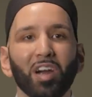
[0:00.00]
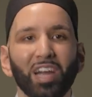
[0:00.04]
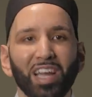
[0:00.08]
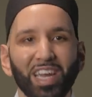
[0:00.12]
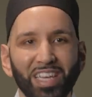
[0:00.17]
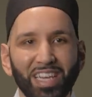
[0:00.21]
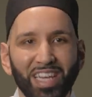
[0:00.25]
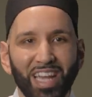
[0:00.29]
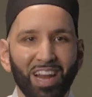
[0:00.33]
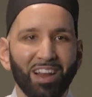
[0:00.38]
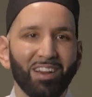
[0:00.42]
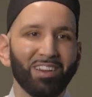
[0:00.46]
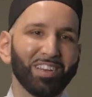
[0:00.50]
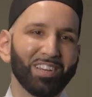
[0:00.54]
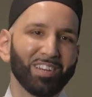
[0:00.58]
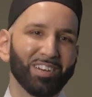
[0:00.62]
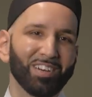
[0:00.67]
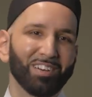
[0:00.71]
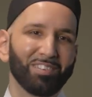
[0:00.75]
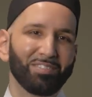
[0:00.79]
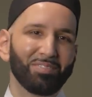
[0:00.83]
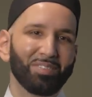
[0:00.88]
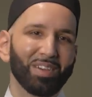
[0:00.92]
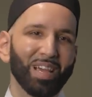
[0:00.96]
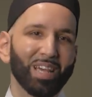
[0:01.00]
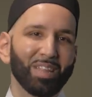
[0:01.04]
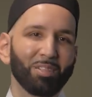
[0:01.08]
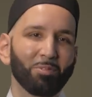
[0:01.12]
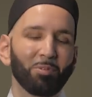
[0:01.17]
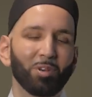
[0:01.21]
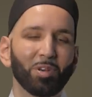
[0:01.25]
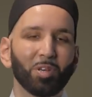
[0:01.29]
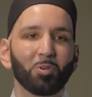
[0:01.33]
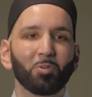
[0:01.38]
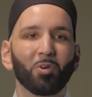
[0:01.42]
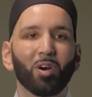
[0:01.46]
are a carrier of faith,
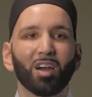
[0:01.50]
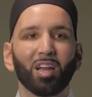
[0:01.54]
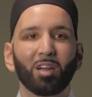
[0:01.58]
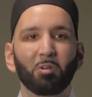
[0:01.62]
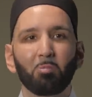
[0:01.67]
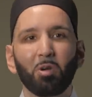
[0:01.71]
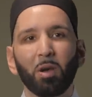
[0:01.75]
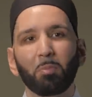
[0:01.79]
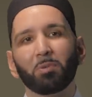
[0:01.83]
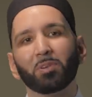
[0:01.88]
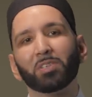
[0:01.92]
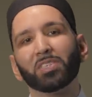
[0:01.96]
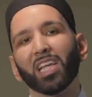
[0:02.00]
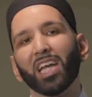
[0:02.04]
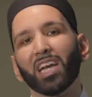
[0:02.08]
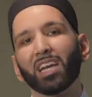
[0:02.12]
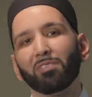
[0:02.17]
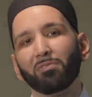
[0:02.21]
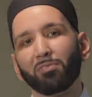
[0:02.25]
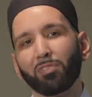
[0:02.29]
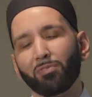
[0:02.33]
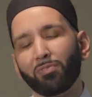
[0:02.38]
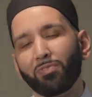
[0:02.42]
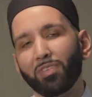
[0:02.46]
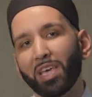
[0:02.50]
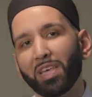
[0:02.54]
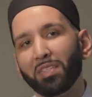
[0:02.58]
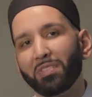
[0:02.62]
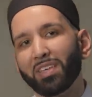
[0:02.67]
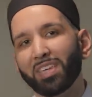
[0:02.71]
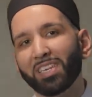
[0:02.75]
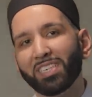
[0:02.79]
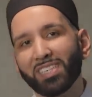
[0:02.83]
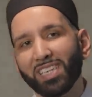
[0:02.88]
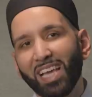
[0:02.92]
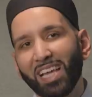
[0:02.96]
when you are a representative of
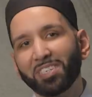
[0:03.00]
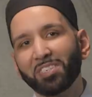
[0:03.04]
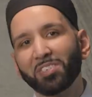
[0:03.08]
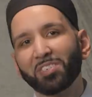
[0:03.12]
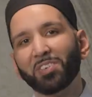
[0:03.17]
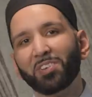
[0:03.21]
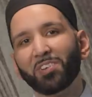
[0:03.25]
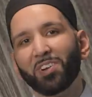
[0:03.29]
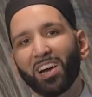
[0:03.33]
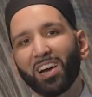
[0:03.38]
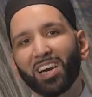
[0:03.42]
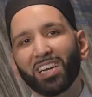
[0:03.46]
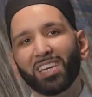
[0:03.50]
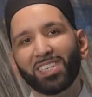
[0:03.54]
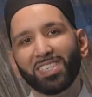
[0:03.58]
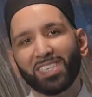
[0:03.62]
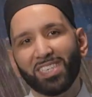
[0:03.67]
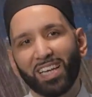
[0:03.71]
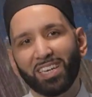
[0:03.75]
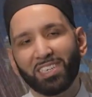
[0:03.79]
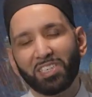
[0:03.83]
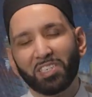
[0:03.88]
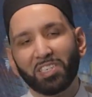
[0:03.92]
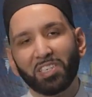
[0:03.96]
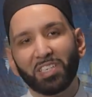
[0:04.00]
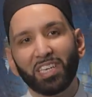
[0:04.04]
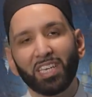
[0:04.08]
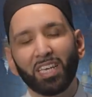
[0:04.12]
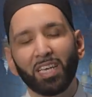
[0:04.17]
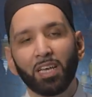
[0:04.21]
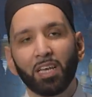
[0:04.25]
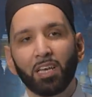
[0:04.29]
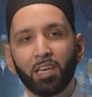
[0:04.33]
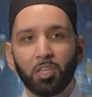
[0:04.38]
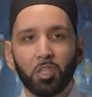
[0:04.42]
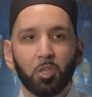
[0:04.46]
faith, intentionally or unintentionally,
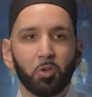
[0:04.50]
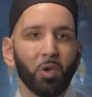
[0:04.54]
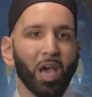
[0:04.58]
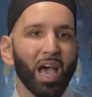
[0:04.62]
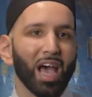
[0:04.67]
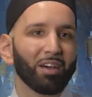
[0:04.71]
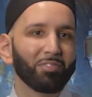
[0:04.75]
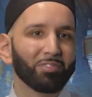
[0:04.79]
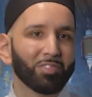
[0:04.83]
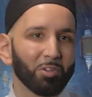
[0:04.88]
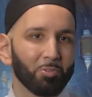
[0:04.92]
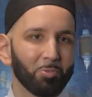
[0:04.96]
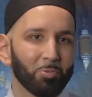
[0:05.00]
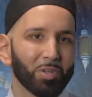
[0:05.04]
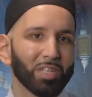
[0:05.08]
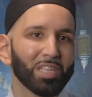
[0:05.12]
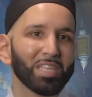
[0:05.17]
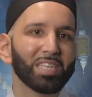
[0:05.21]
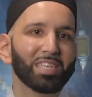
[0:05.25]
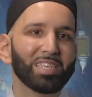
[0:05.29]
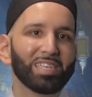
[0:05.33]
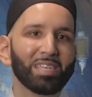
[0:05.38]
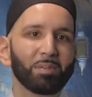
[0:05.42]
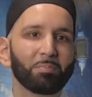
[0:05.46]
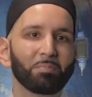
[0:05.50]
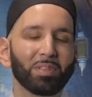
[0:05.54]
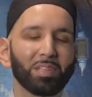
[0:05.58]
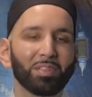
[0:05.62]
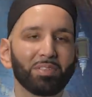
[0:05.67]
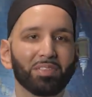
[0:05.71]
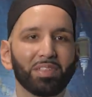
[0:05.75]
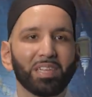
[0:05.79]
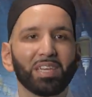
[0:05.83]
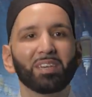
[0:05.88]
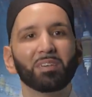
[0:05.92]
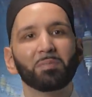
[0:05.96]
you have to really deeply
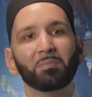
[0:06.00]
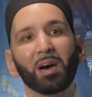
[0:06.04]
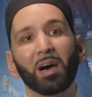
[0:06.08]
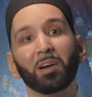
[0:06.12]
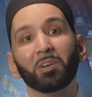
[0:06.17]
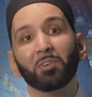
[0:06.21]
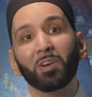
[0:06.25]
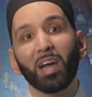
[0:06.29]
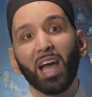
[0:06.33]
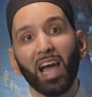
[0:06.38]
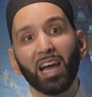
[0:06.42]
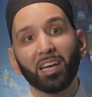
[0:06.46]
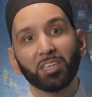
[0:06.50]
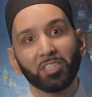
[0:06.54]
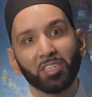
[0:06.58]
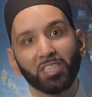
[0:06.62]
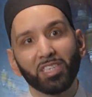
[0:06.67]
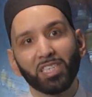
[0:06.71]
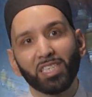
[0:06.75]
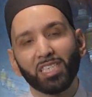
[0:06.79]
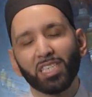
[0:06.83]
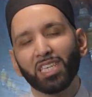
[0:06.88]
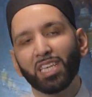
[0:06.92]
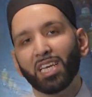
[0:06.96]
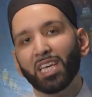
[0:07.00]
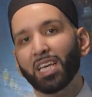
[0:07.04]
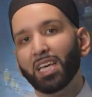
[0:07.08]
think about your actions.